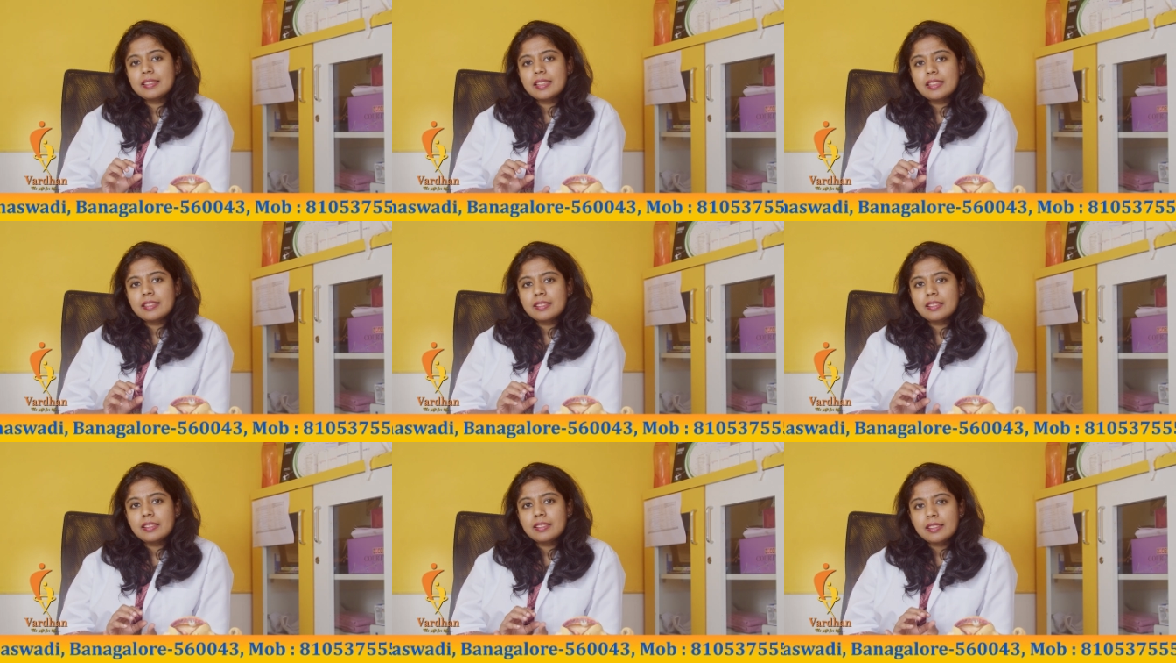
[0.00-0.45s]

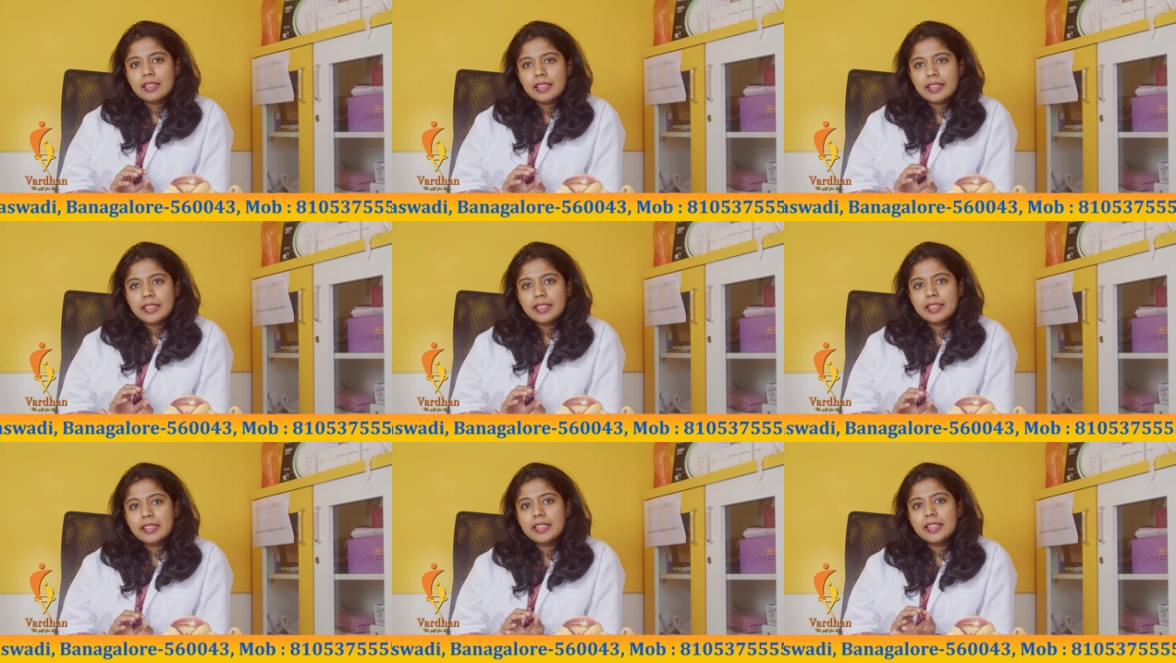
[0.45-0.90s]
test is
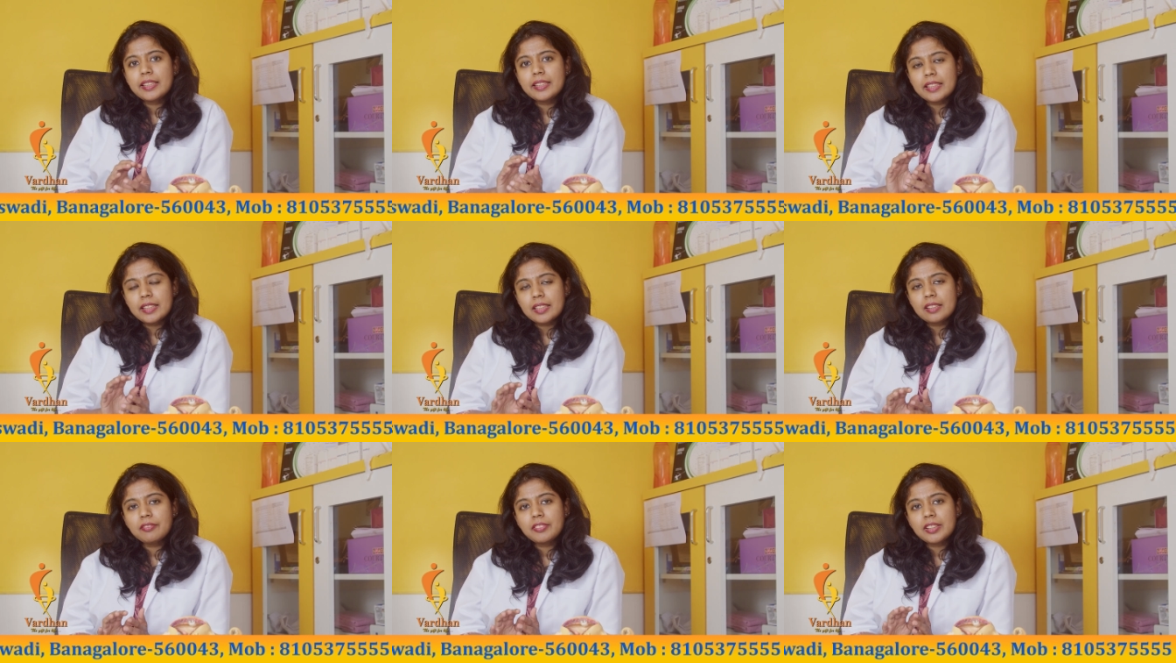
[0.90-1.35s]
ideally
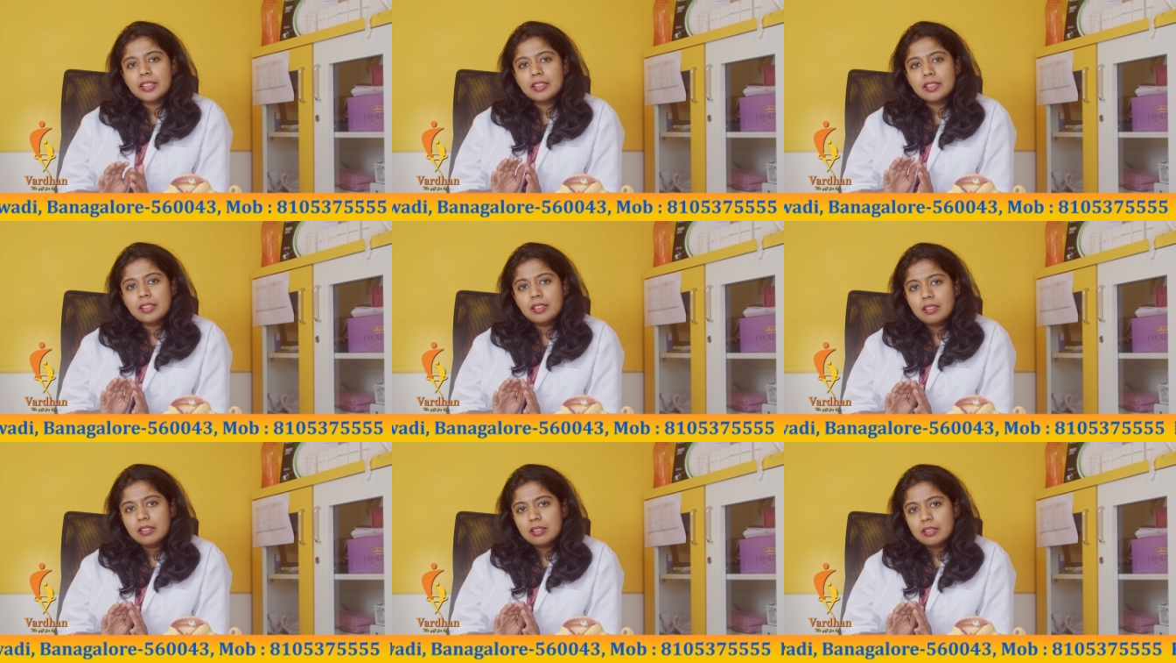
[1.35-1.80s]
done when
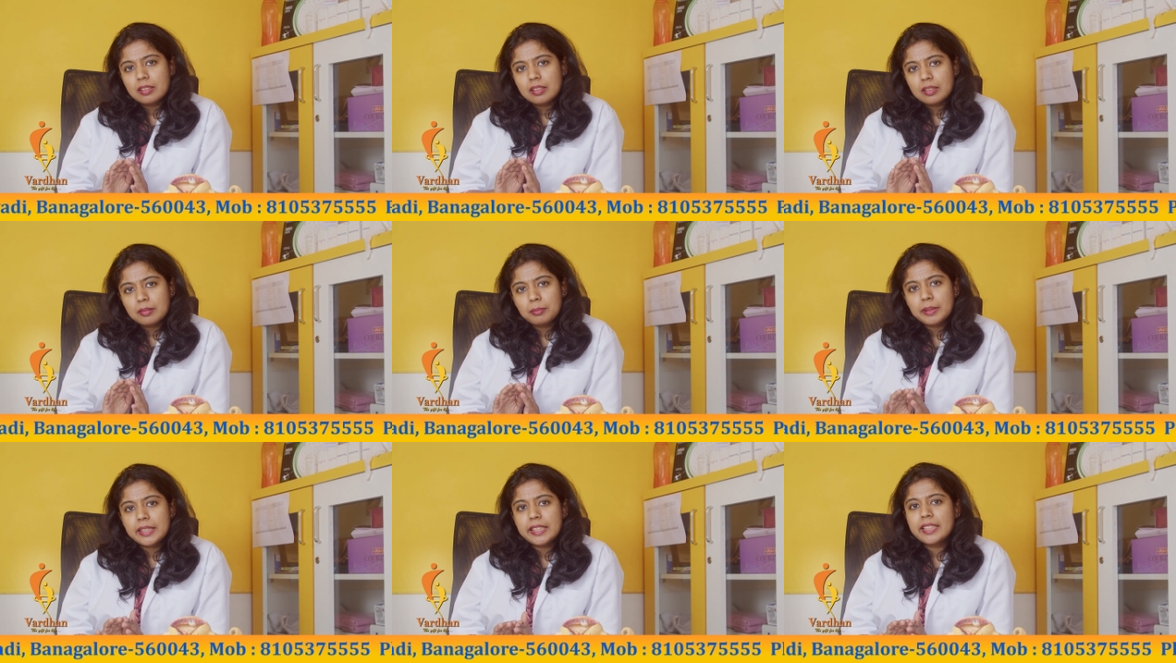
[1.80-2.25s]
the
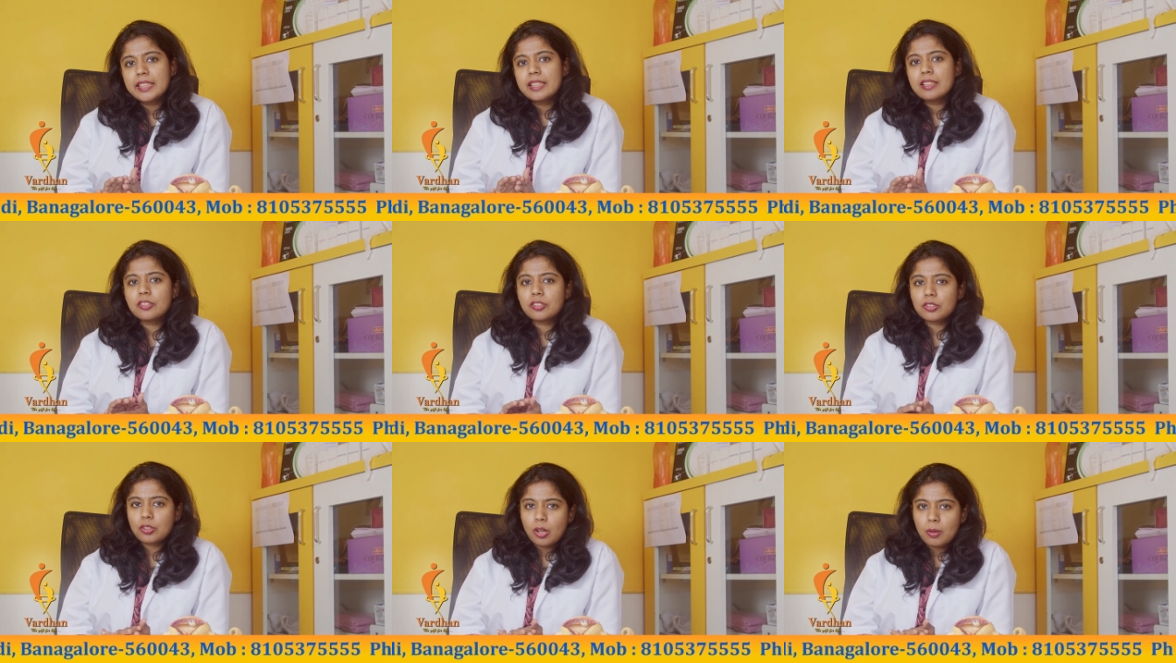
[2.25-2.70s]

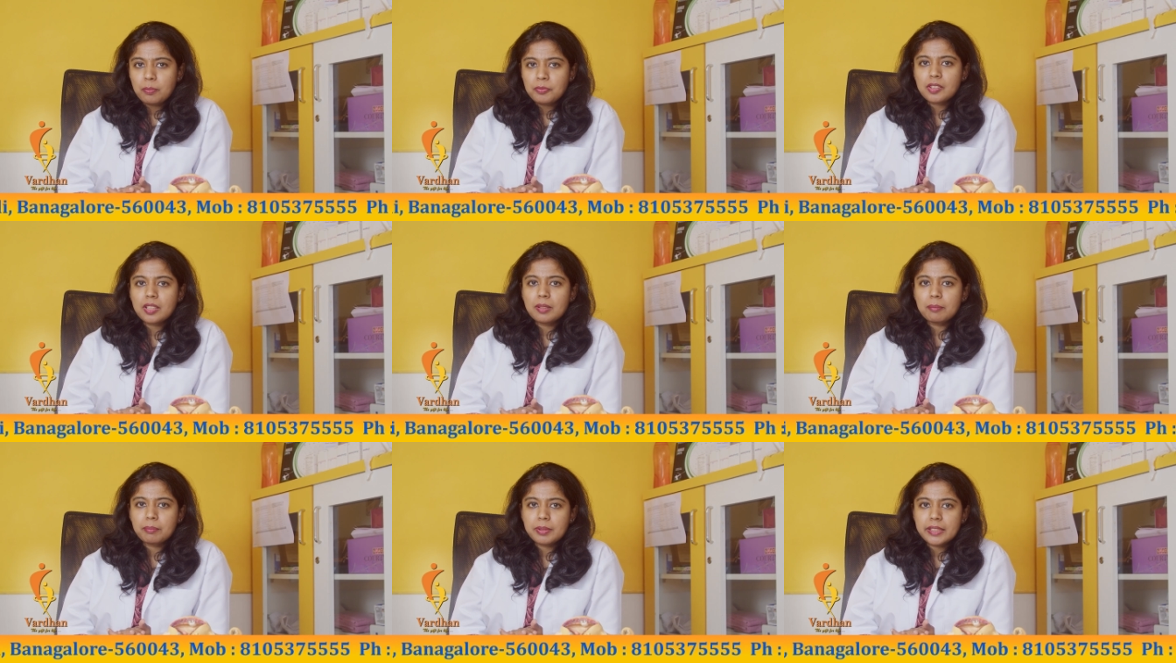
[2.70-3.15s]
bleeding stops
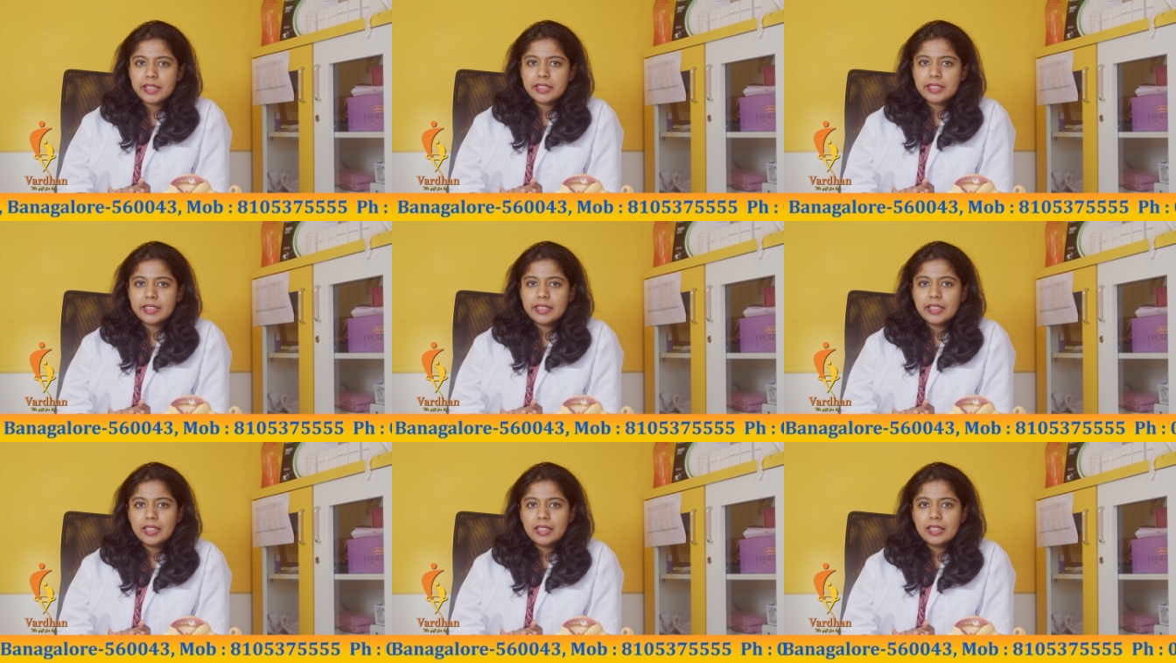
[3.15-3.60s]

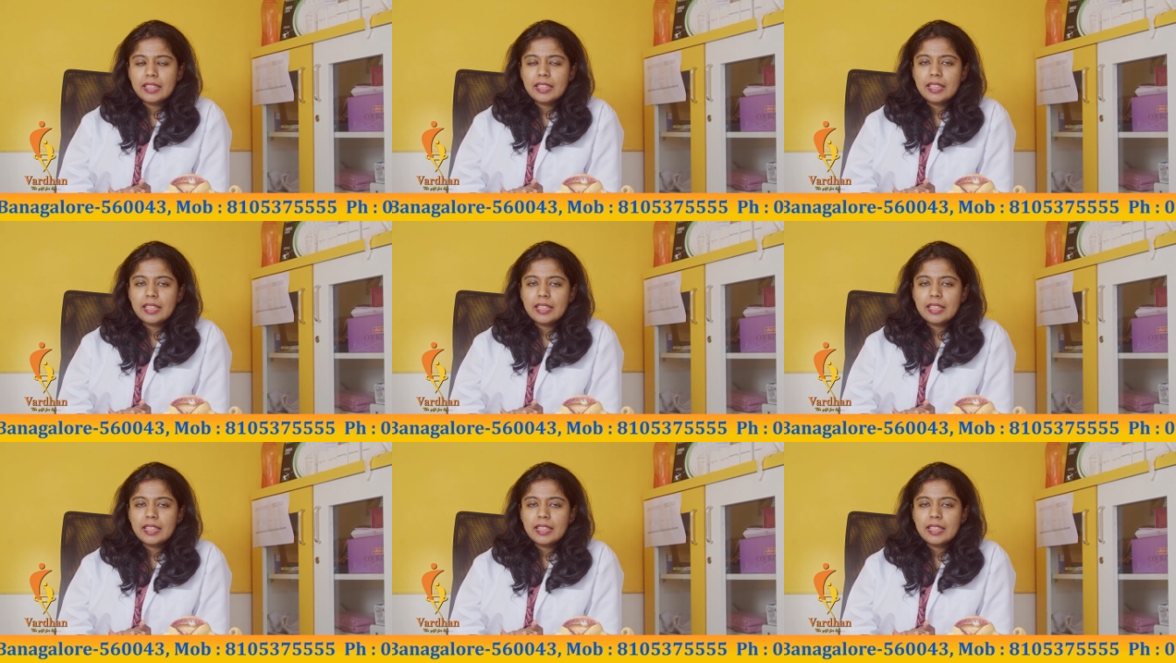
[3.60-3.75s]
completely,